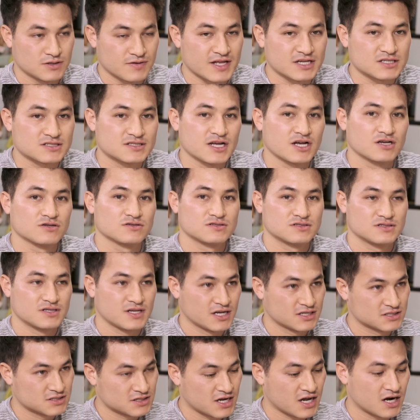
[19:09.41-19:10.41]

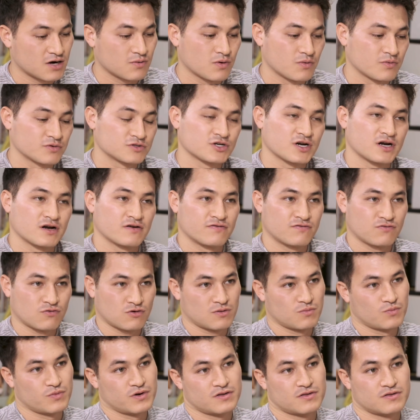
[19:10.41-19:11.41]
that's kind of what we're trying to
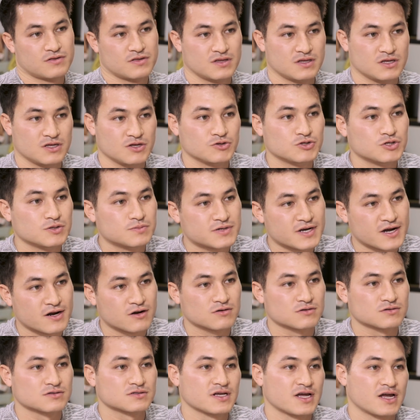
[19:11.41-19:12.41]
form with the YouTube
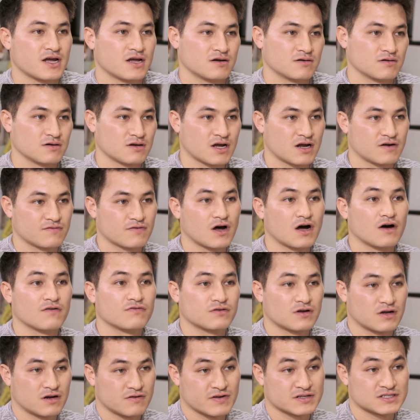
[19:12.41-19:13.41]
channels and kind of
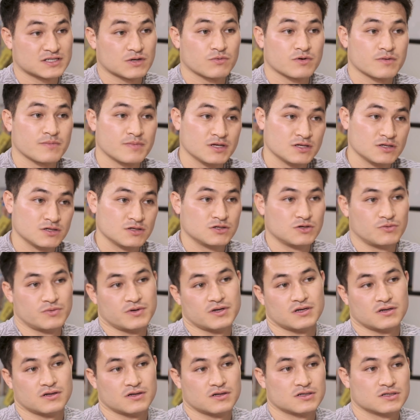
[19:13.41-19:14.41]
offline events that we'll be
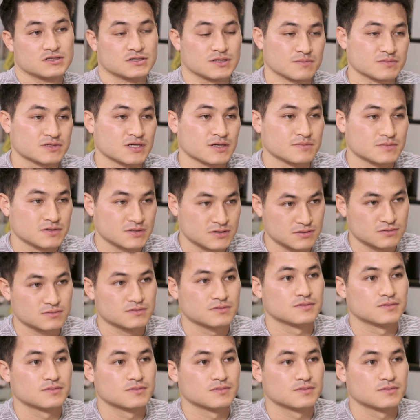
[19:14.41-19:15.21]
doing sometime soon.